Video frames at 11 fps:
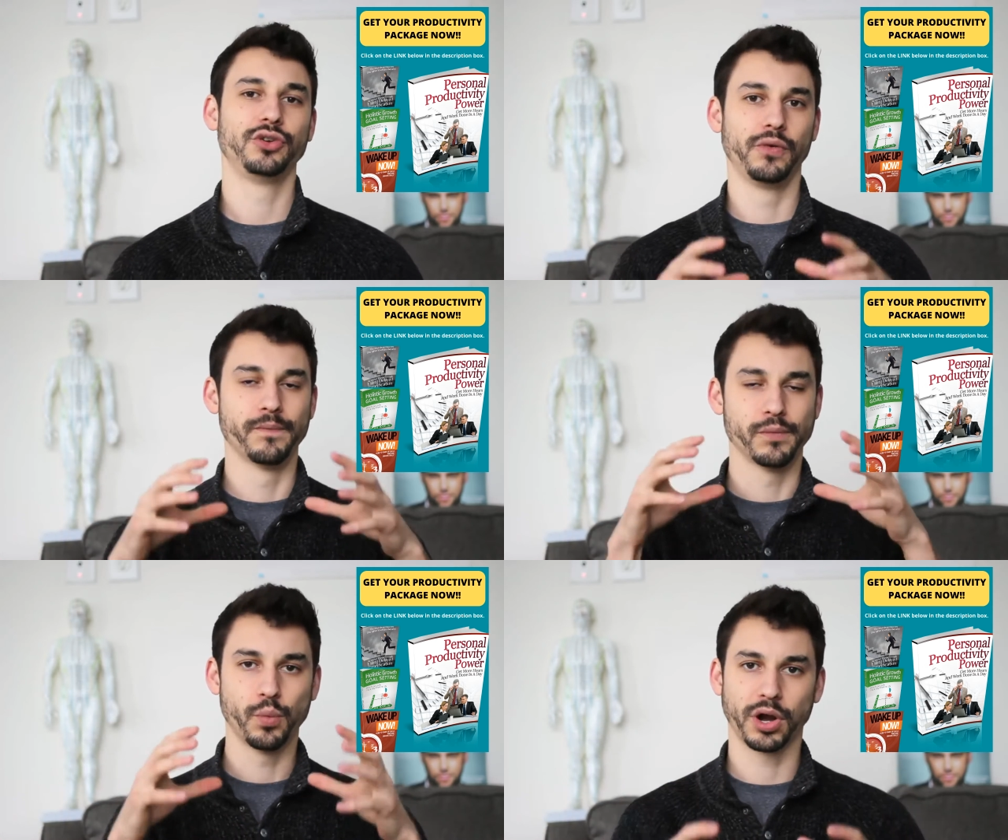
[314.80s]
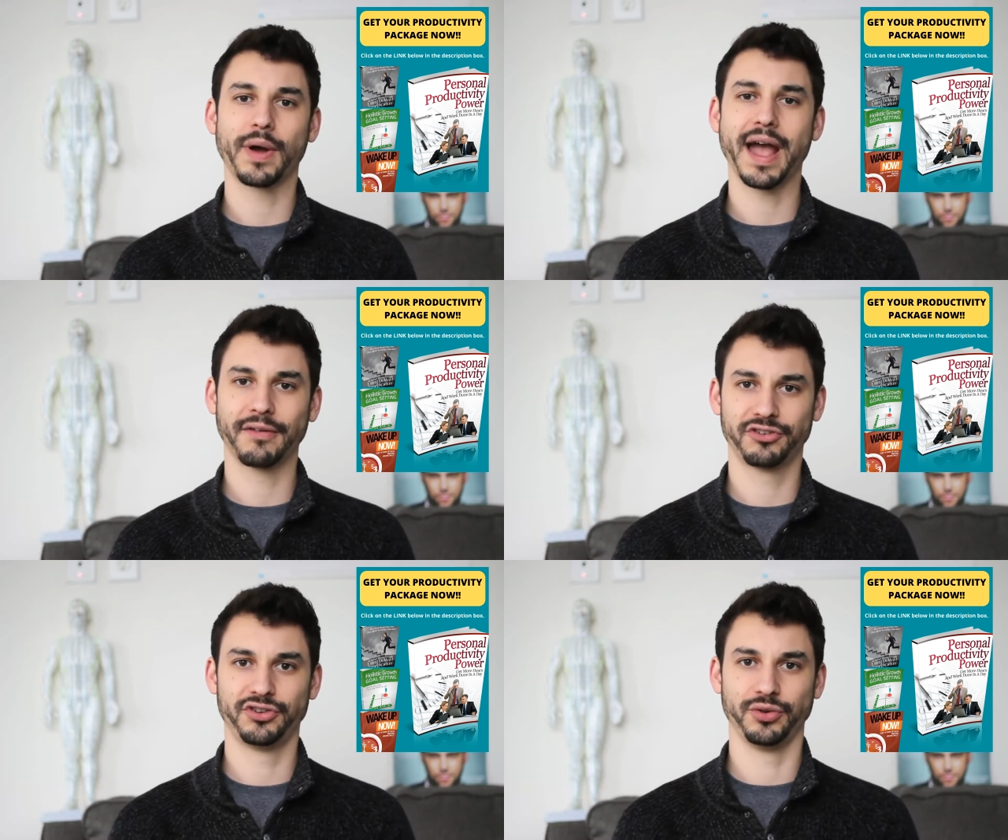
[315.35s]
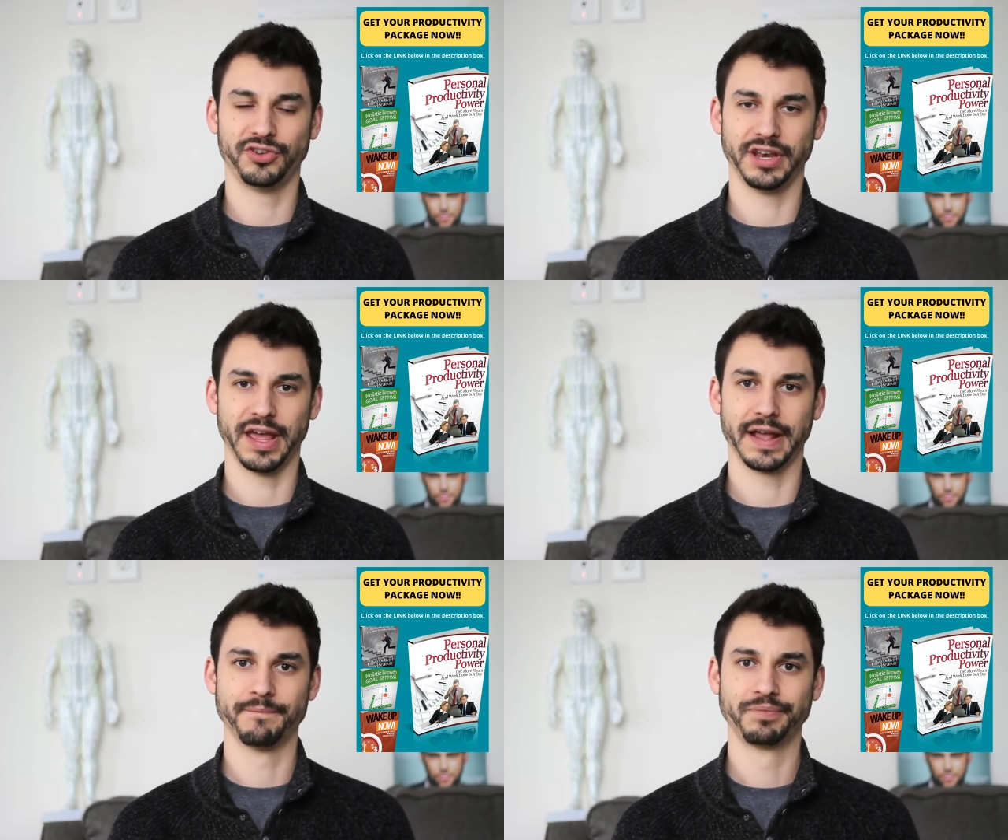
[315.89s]
to what do I have to do
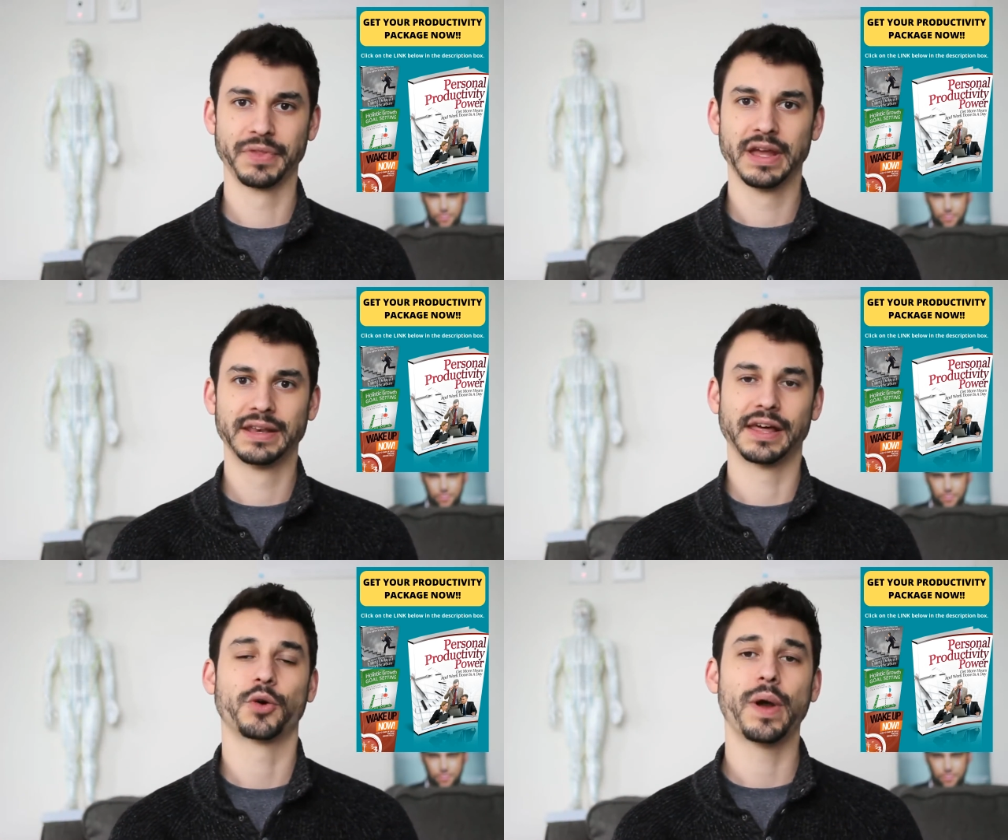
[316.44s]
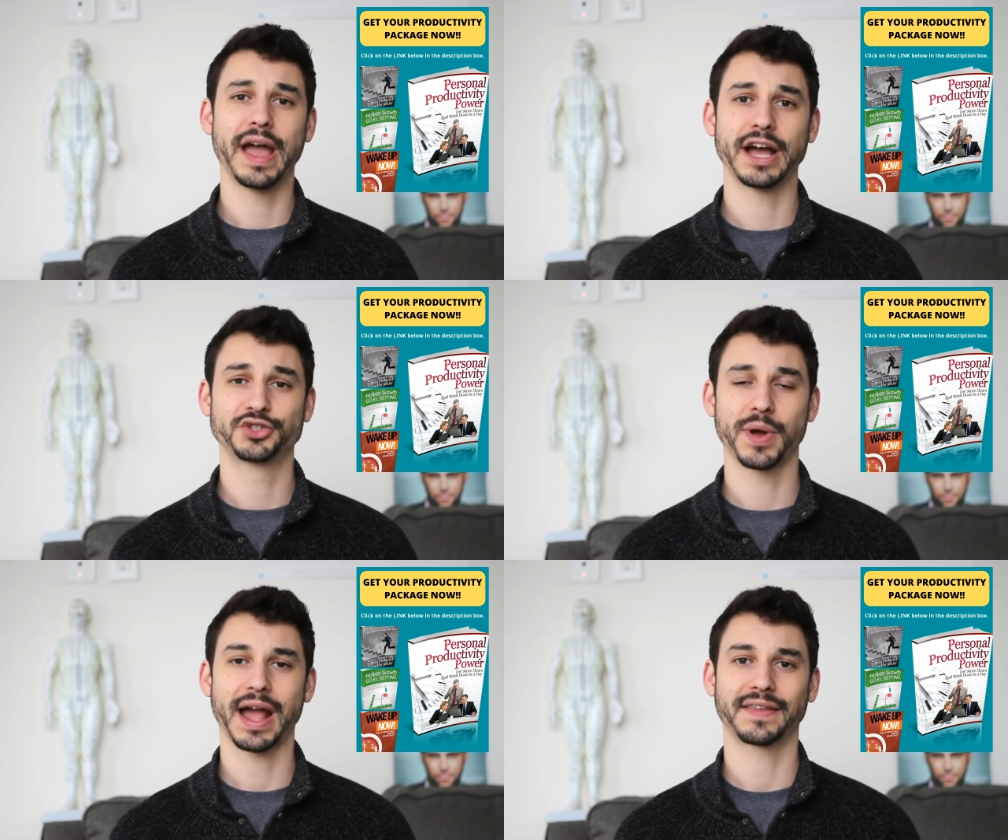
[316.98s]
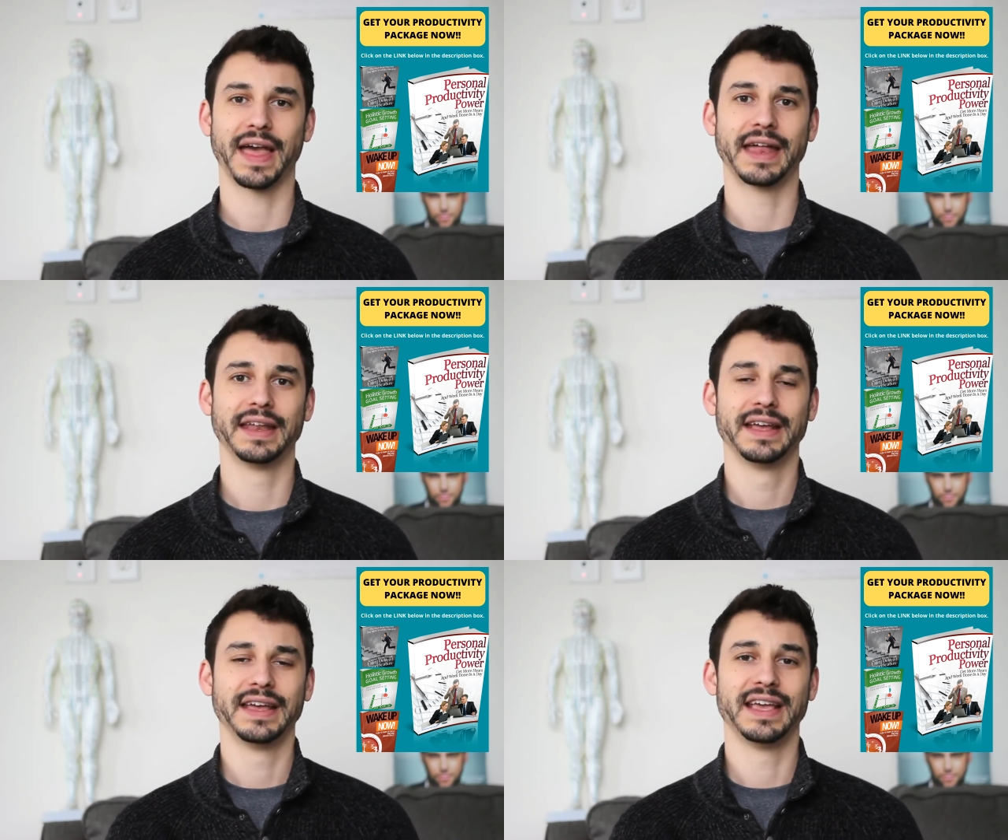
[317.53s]
today? Now, the way I track
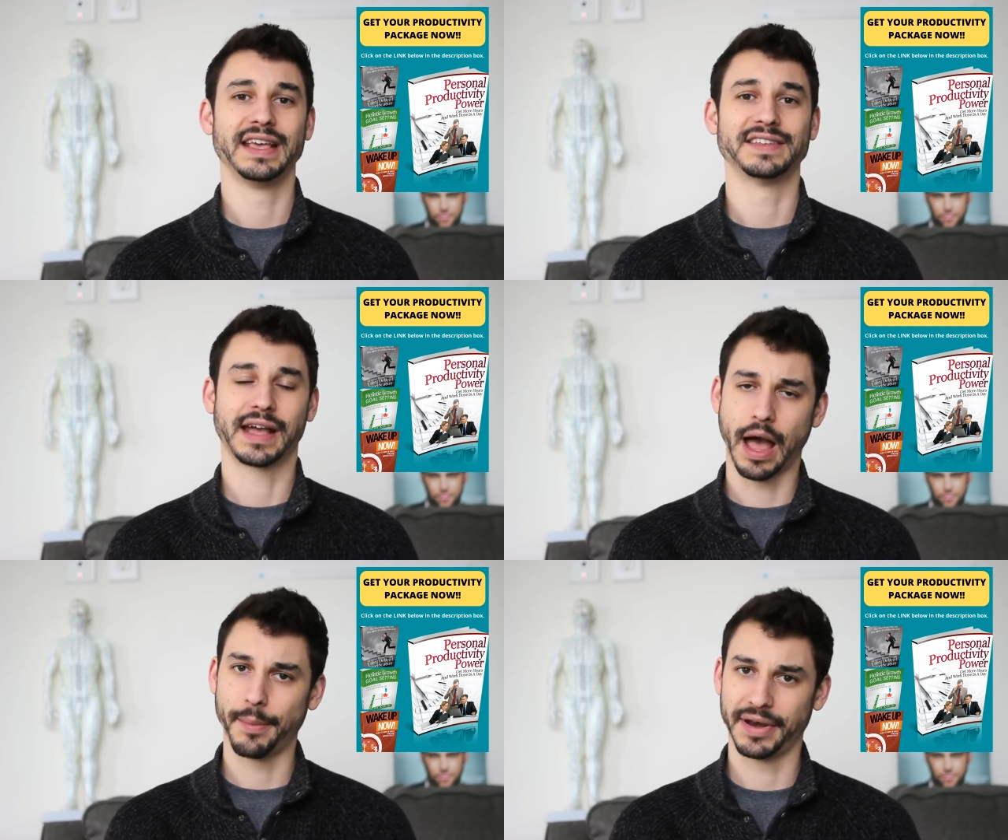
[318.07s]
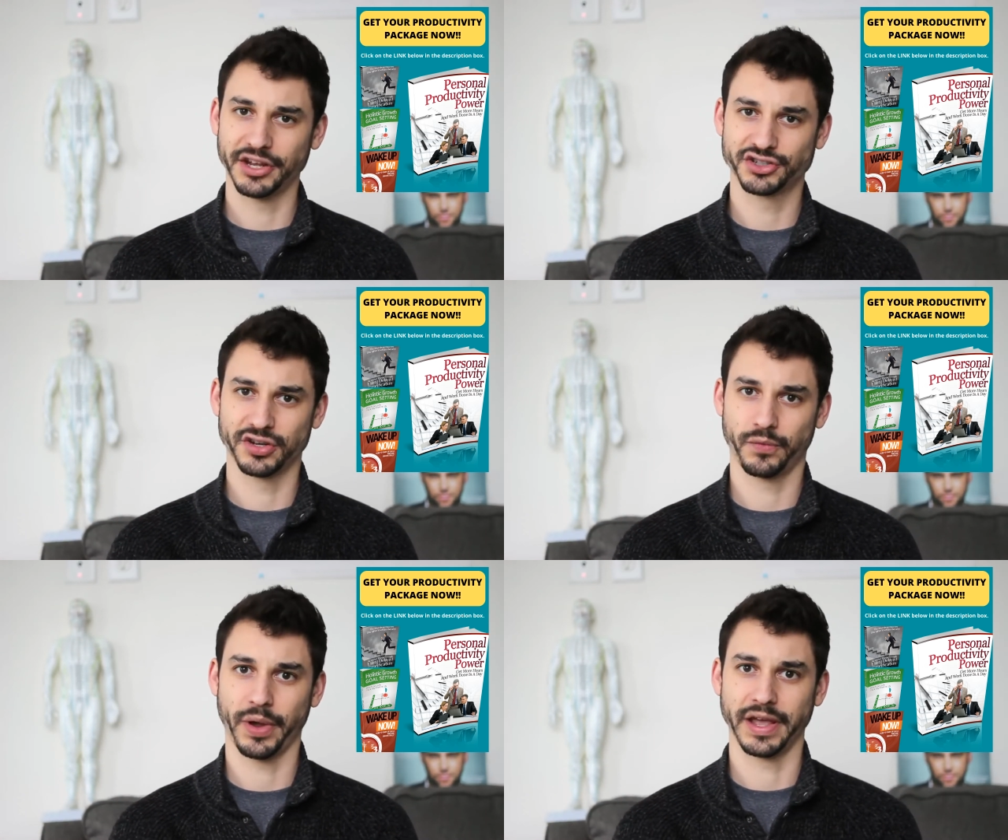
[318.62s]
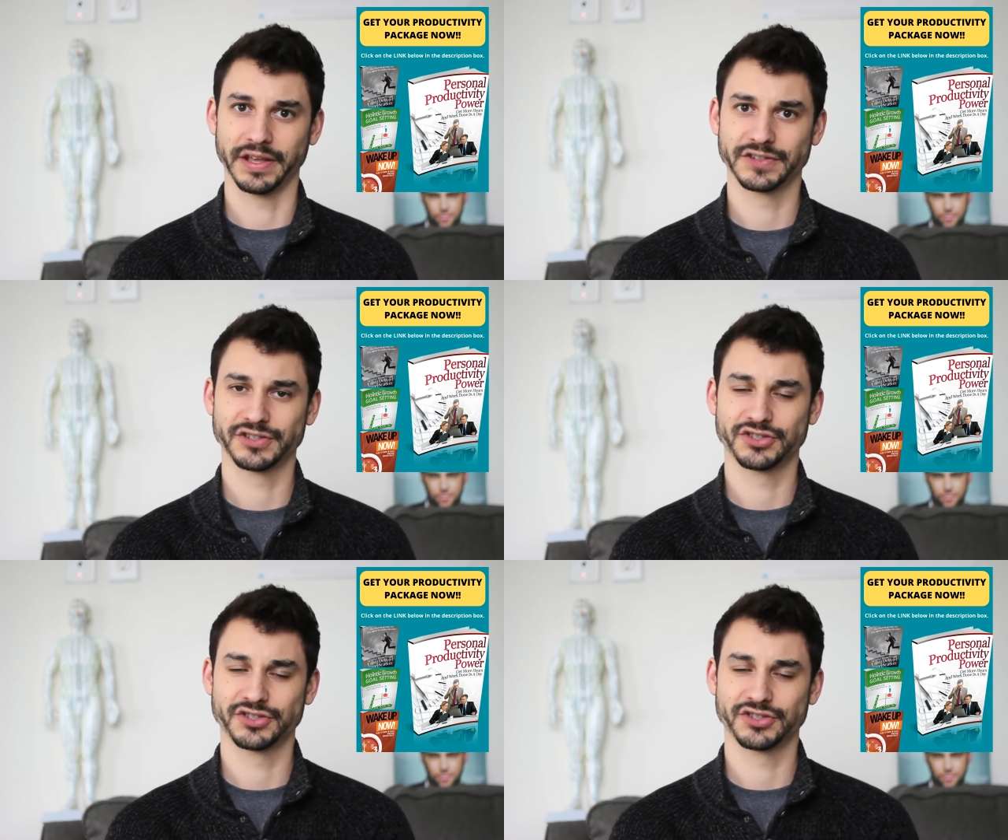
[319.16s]
that is a combination of ways.